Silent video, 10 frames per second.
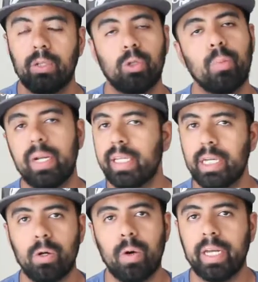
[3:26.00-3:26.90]
nobody
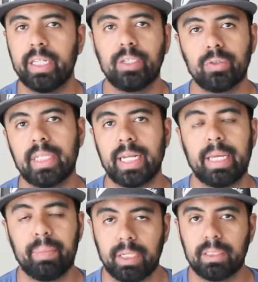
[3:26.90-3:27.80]
can go ahead and use that
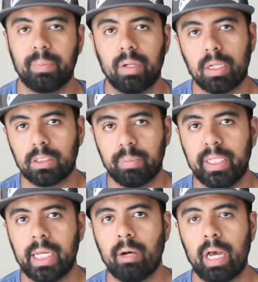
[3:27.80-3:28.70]
name because it belongs to
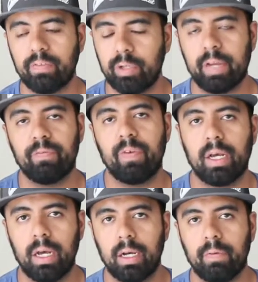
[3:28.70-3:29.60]
me now after
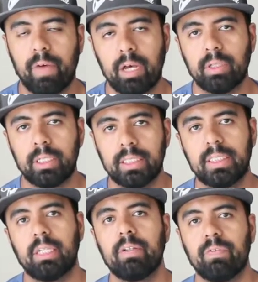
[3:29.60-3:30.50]
I filed the
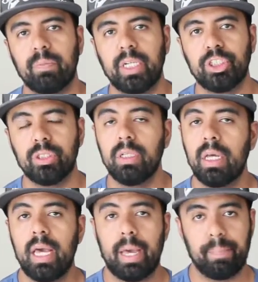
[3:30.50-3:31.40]
necessary information
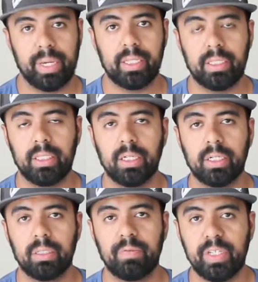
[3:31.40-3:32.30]
and paid
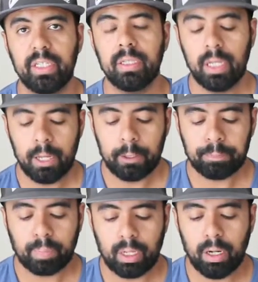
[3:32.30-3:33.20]
the fee.
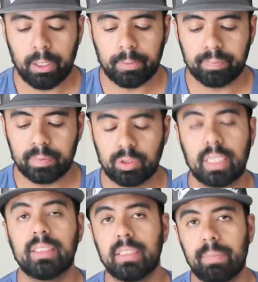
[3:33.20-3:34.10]
So
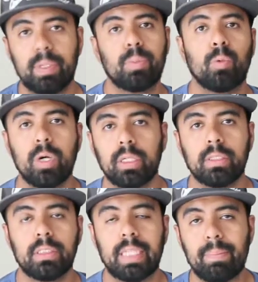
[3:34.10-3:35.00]
that's step number
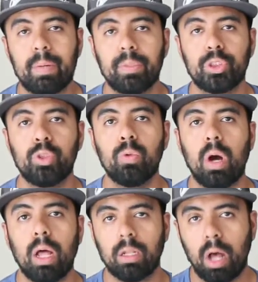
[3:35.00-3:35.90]
1. Step number
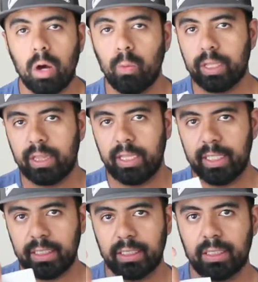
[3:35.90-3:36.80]
2, along with
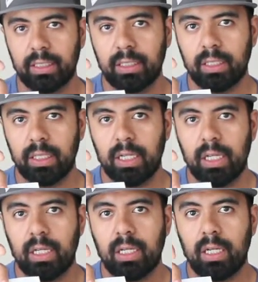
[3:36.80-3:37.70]
this,
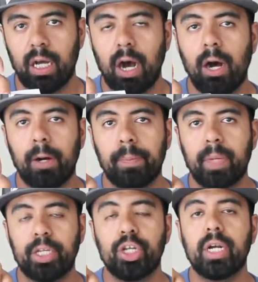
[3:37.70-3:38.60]

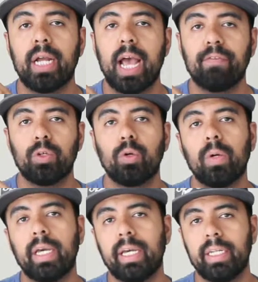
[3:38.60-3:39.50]
you're going to have to
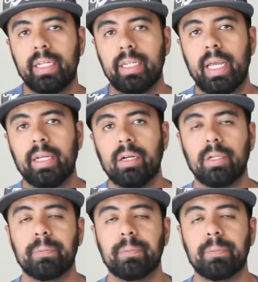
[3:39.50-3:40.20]
go ahead and